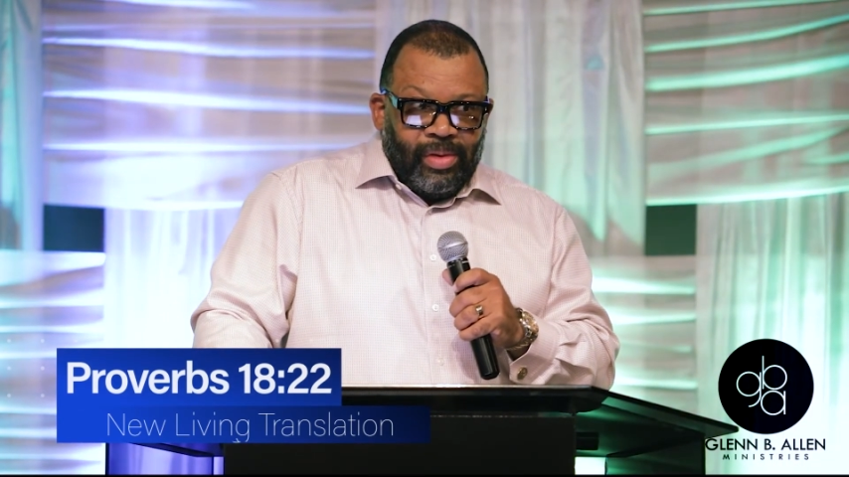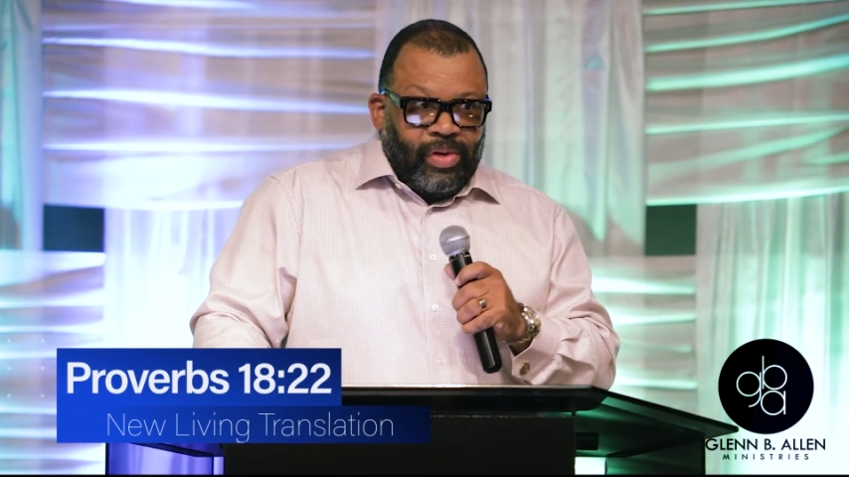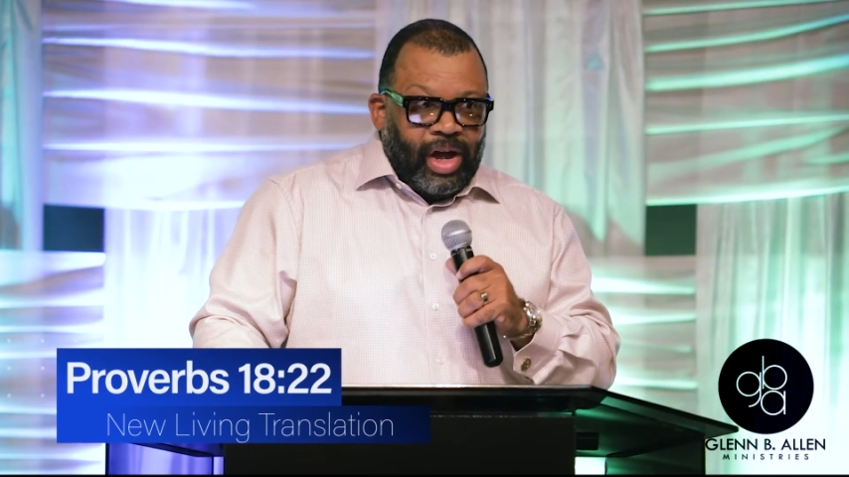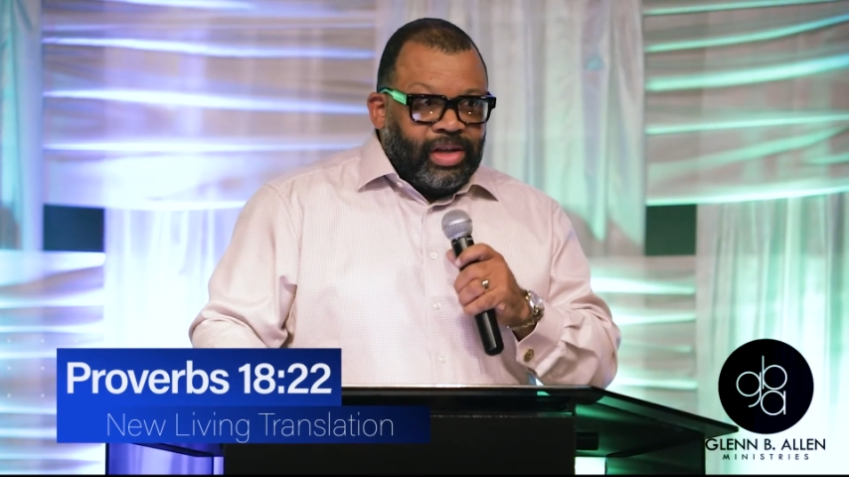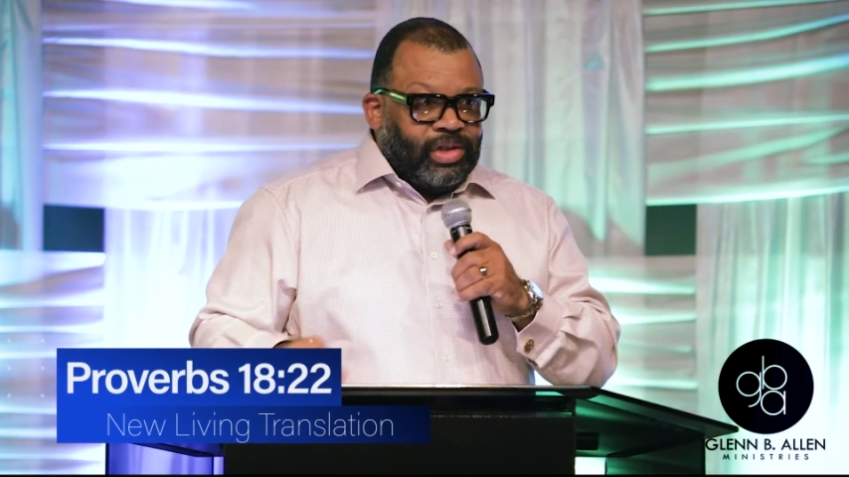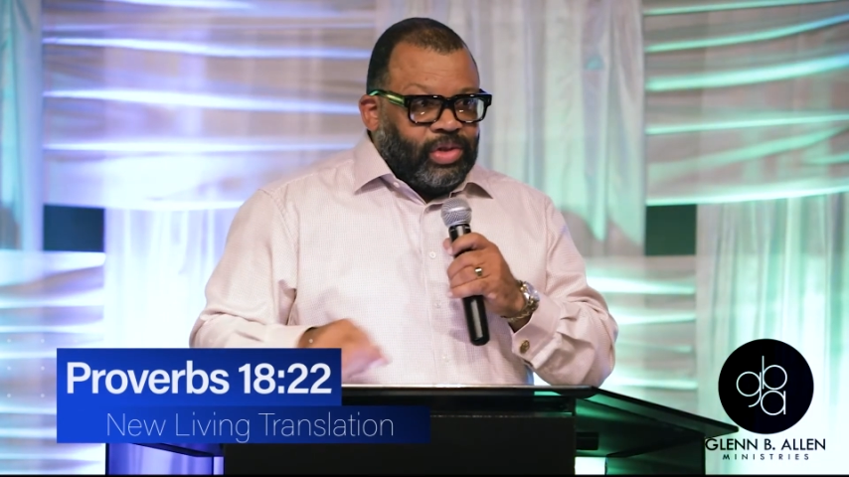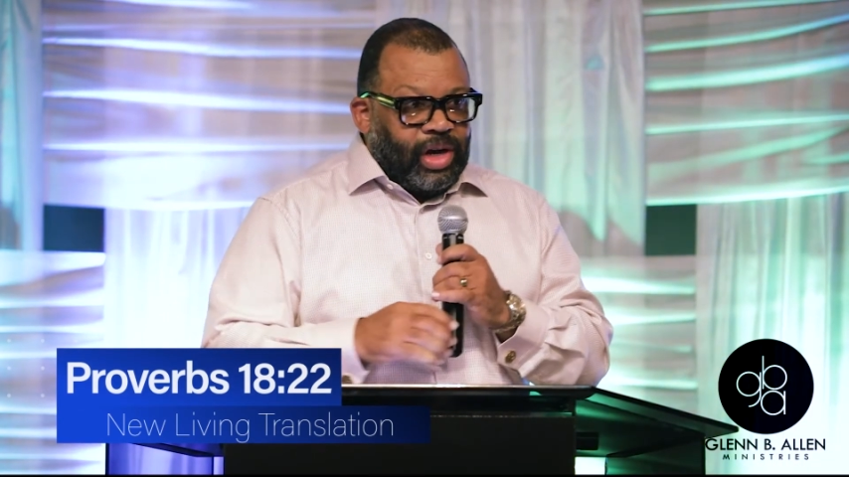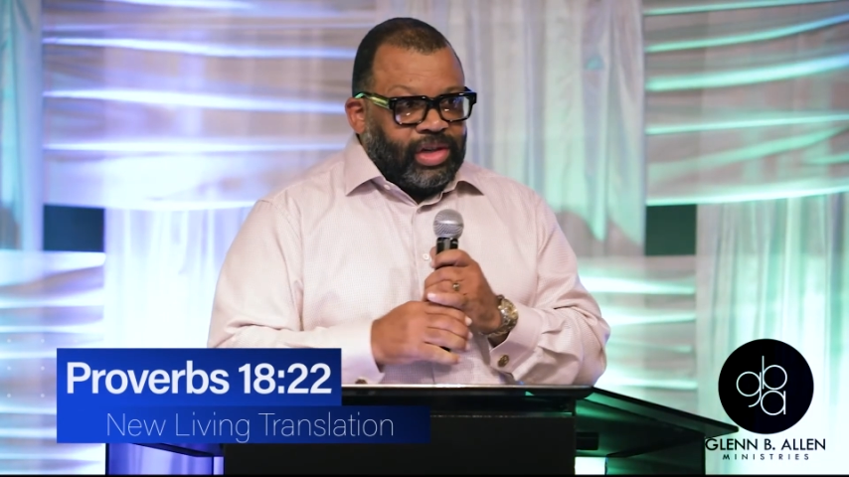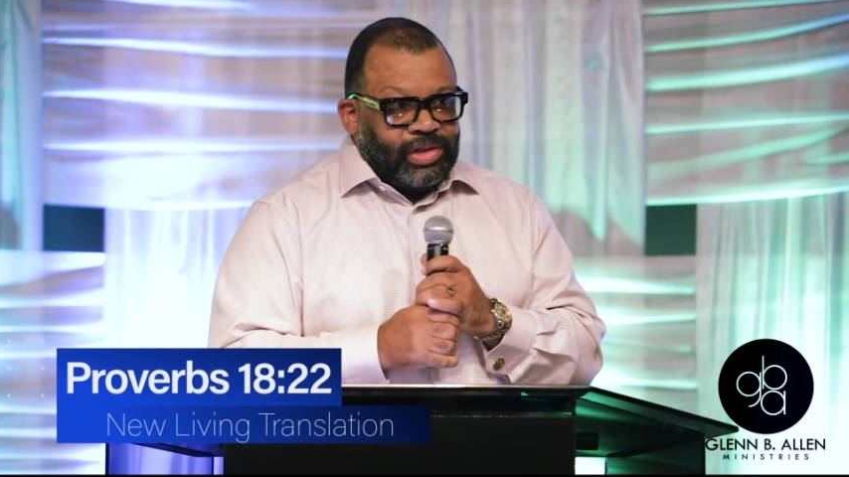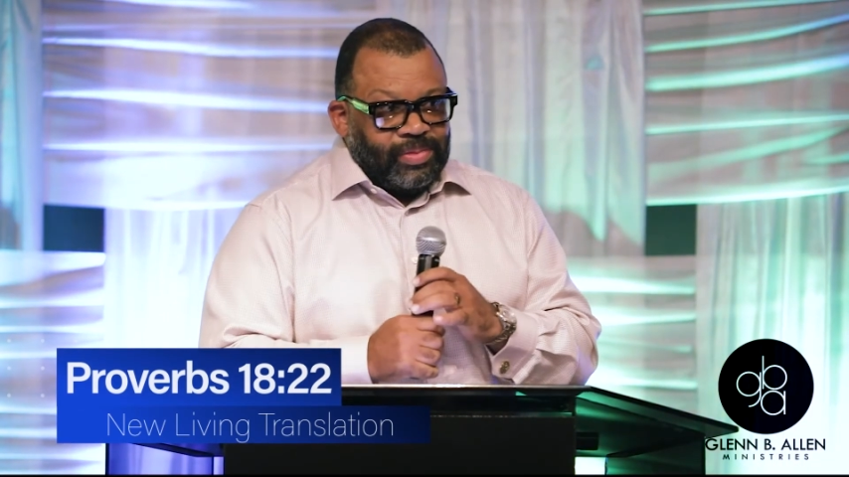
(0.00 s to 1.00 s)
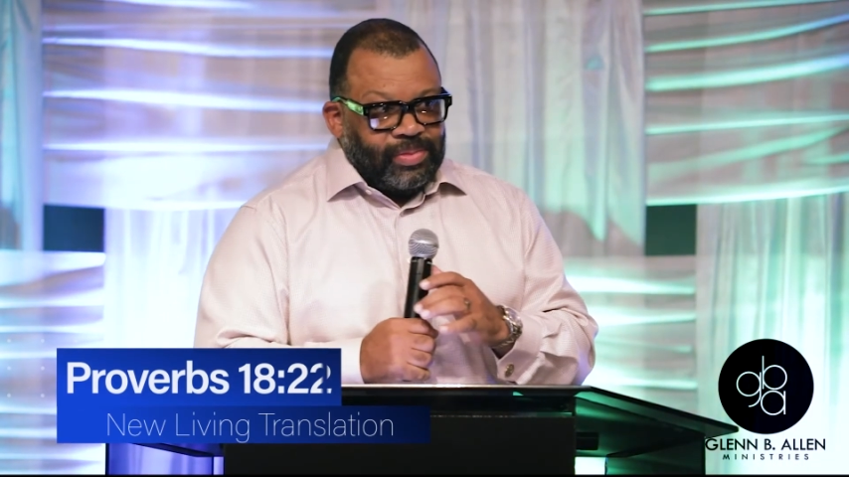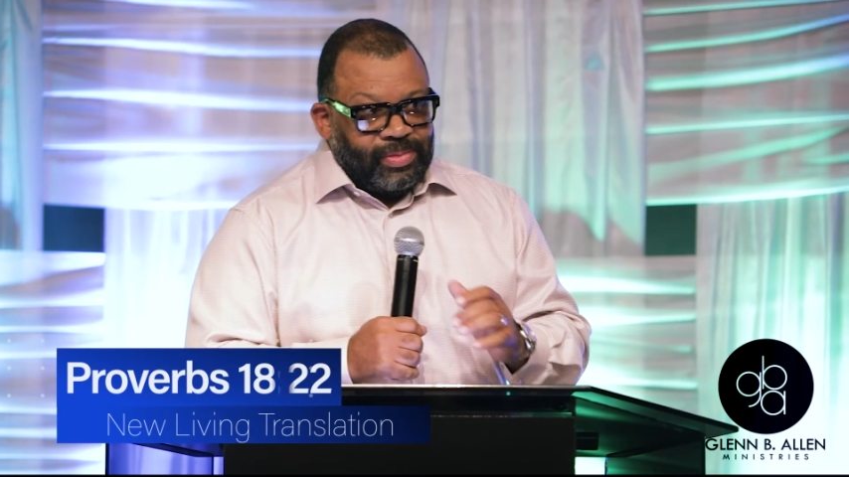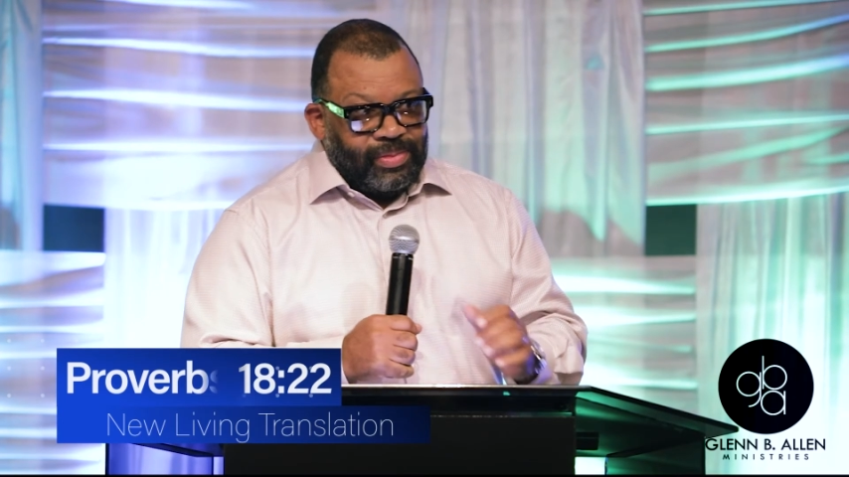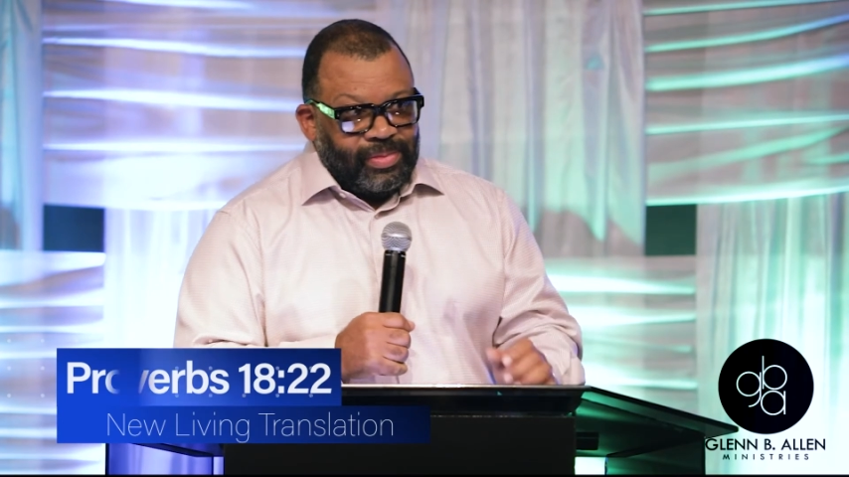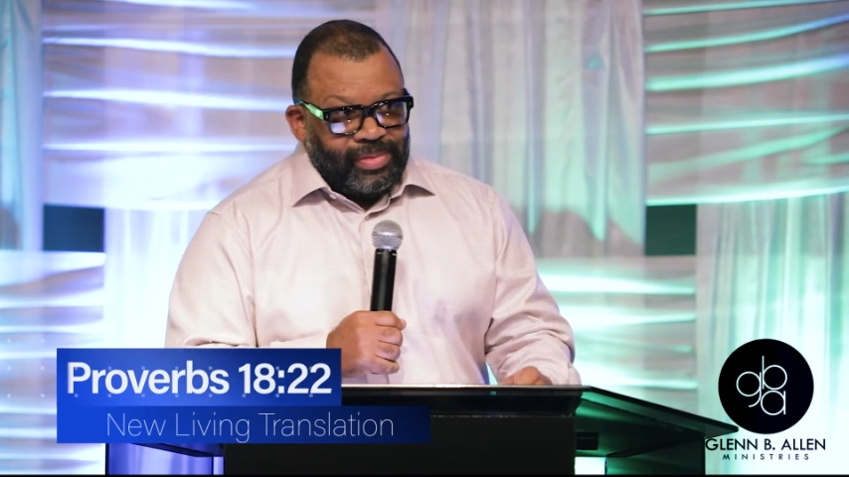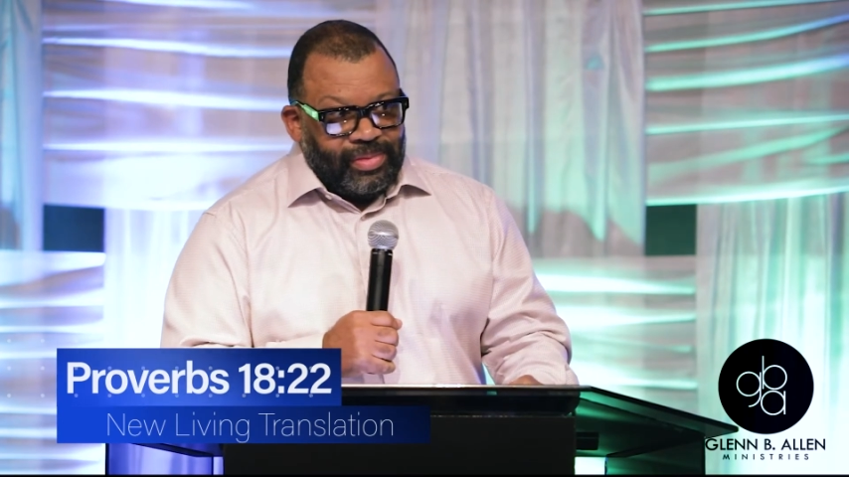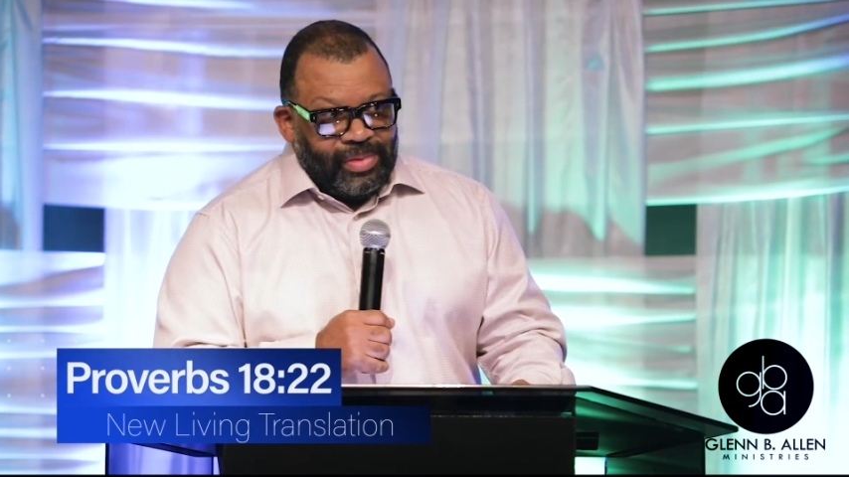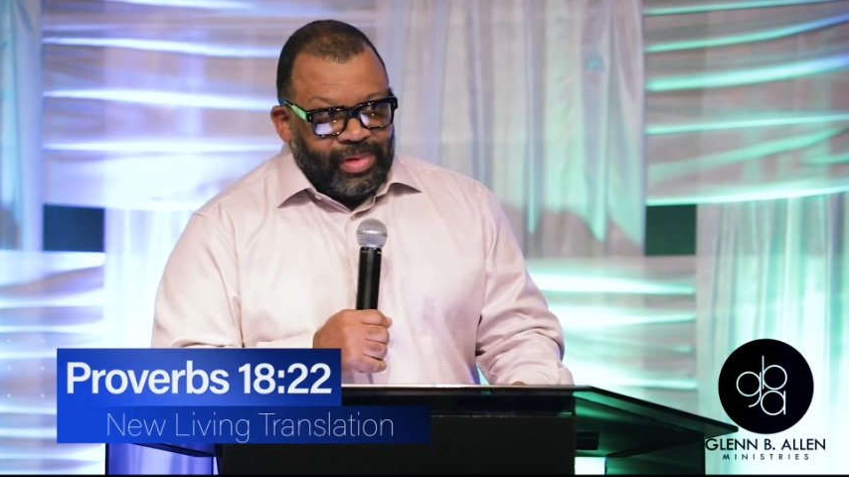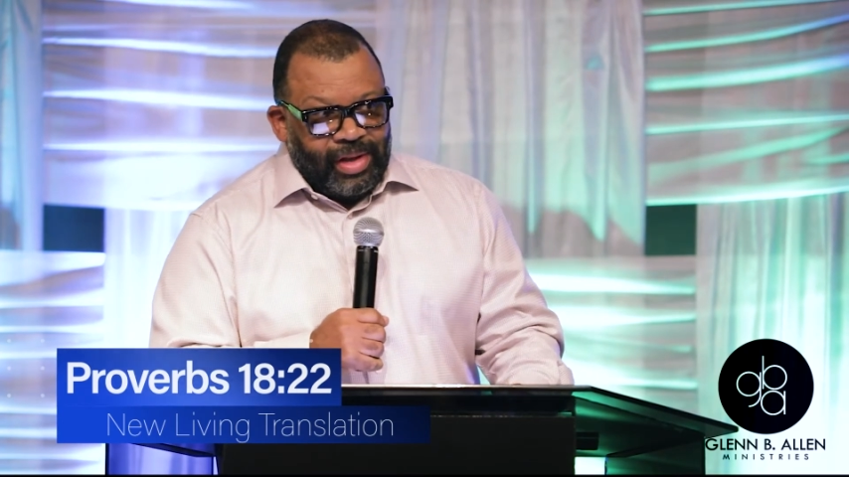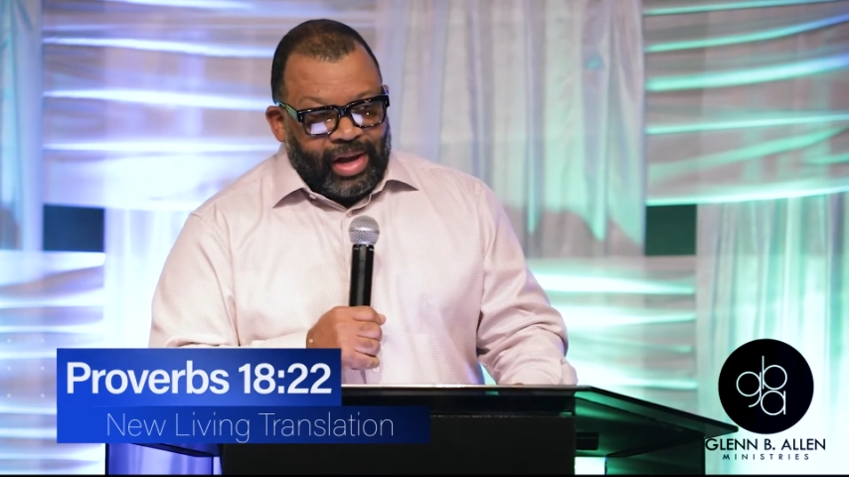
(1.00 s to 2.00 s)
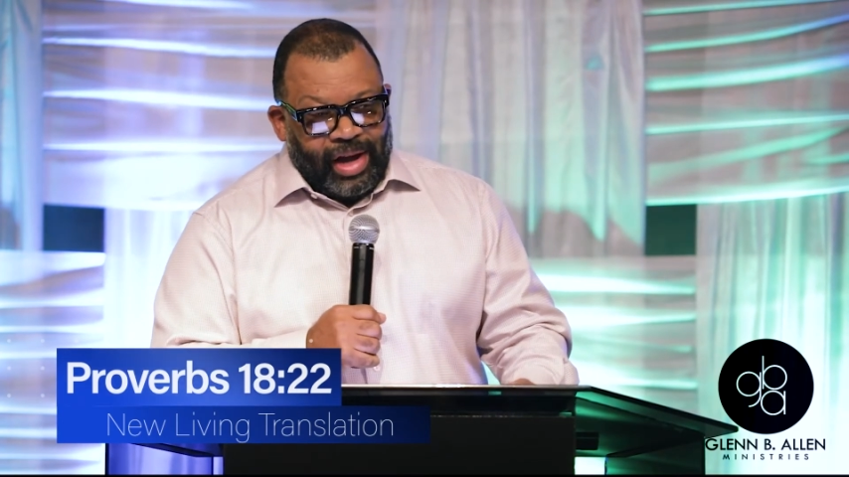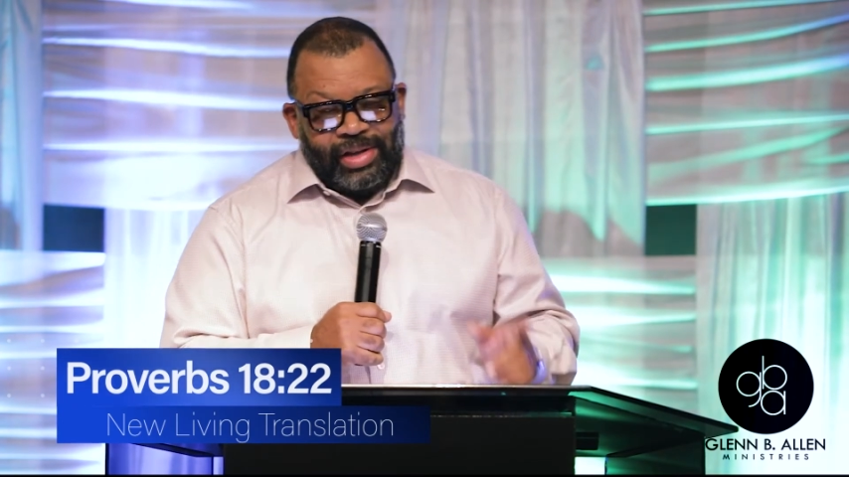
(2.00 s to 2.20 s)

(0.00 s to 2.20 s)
Finds a treasure. Now